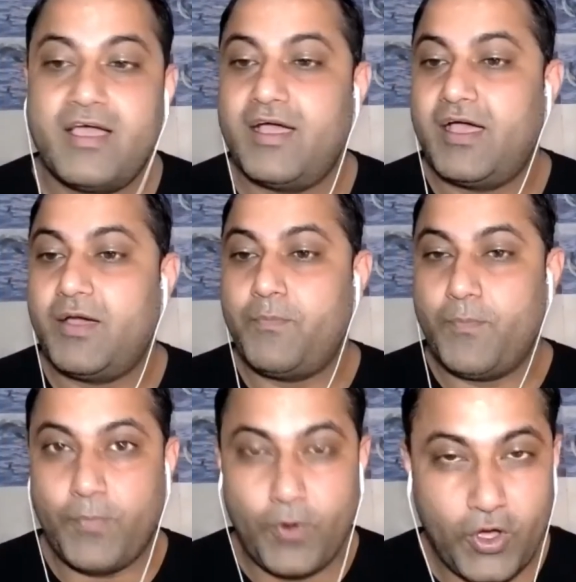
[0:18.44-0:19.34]
uh,
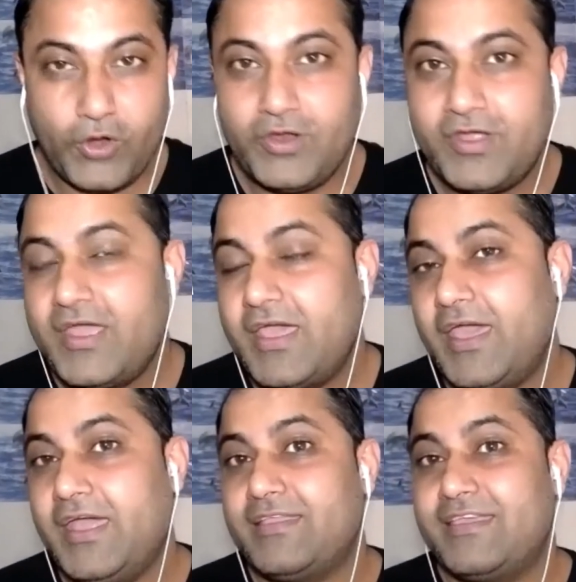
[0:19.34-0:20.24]
Paul,
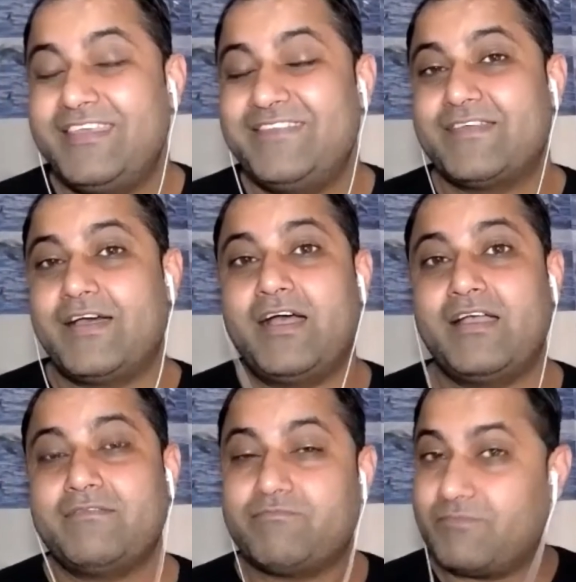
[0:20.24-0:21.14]
and he's a
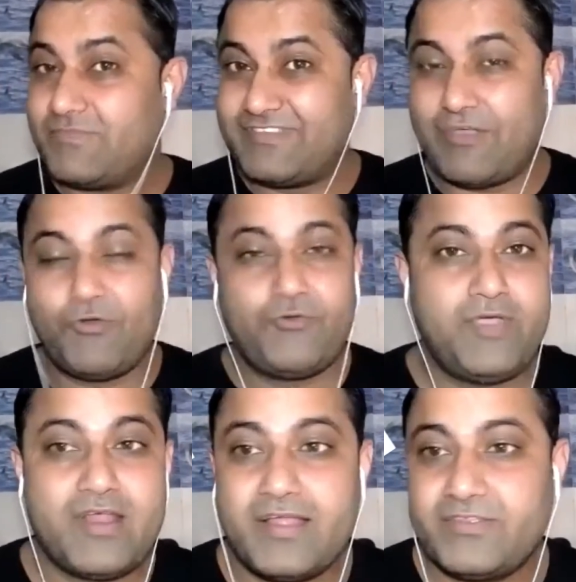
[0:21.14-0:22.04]

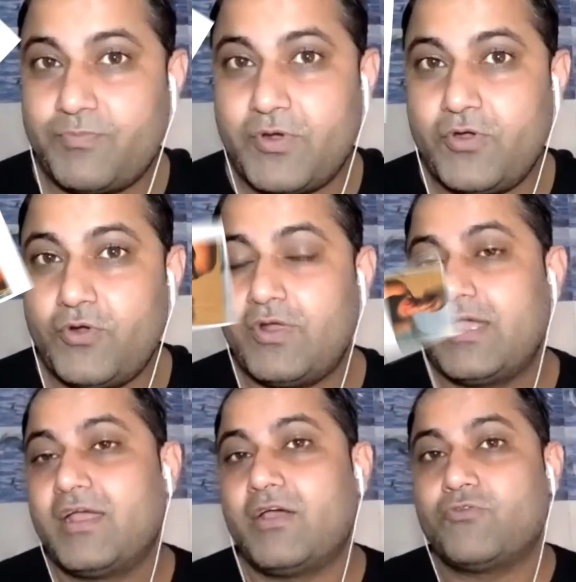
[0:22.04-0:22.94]
seven-figure entrepreneur,
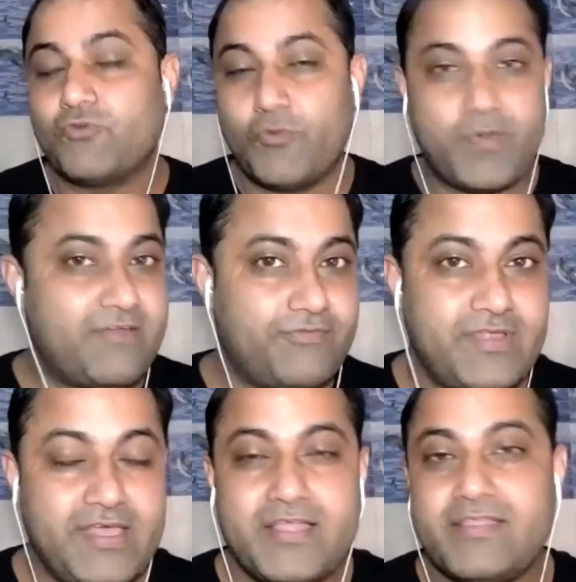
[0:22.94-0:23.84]
super
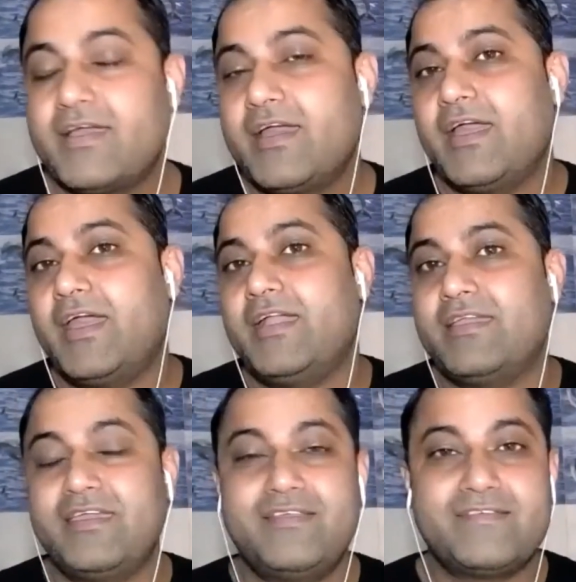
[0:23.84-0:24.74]
affiliate, and
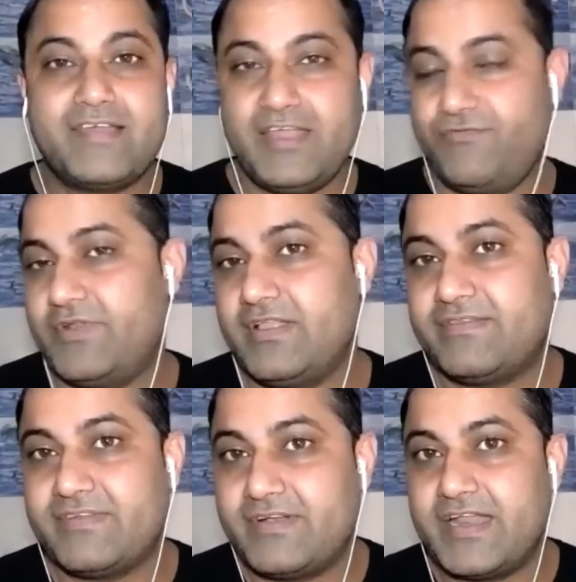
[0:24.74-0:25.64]
he's
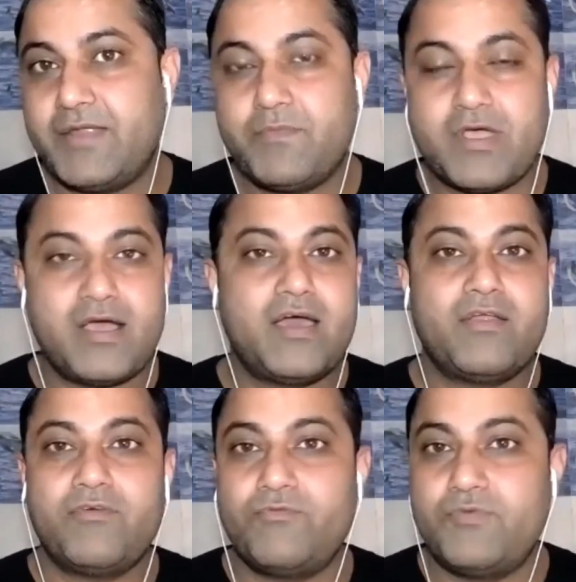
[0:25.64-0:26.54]
ClickFunnels Dream
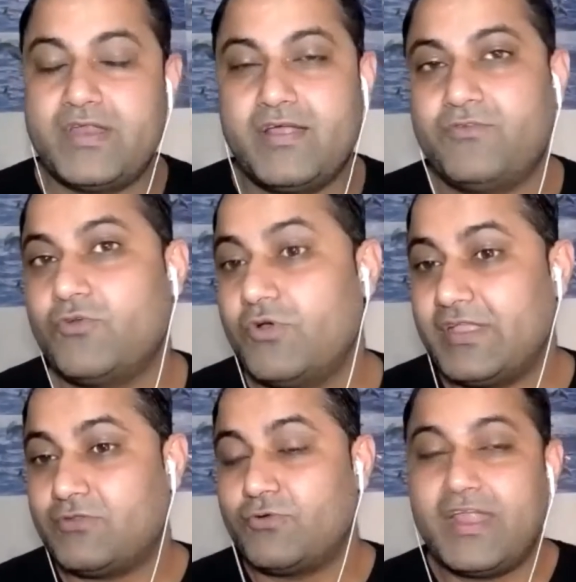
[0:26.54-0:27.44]
Car Winner.
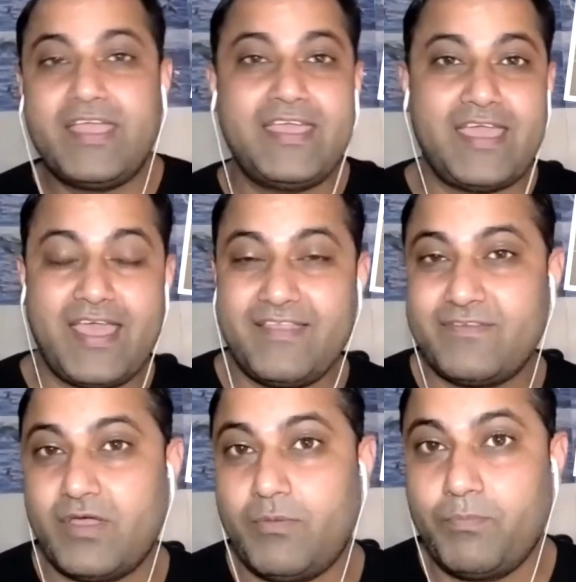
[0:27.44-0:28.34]
So today he has
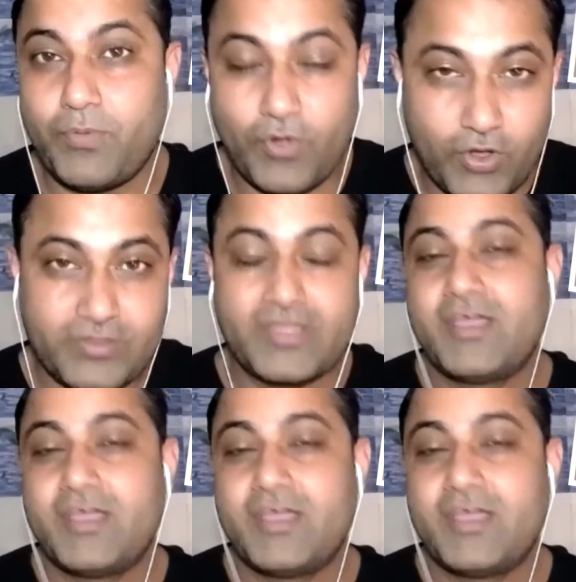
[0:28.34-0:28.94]
brought